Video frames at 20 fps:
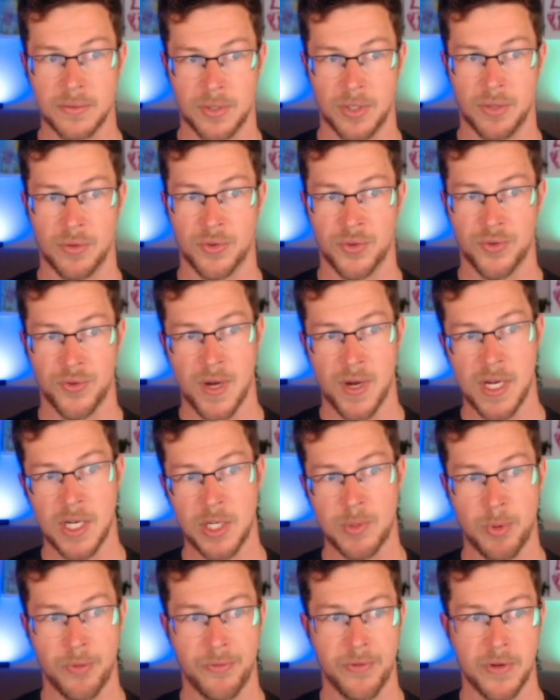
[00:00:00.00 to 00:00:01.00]
It's either
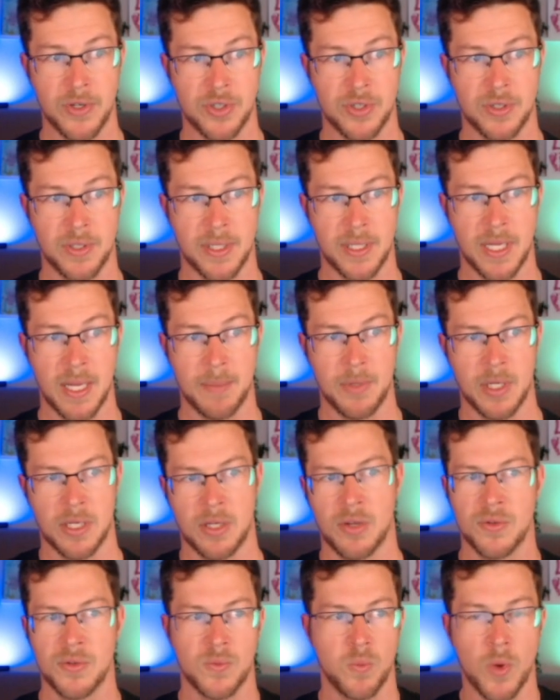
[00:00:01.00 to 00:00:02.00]
trained, proficient, adept. It
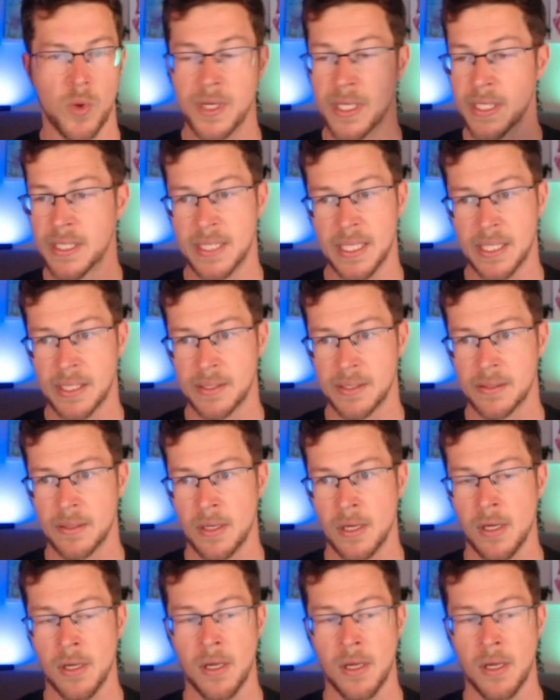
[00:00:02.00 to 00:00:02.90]
goes 1 to 6.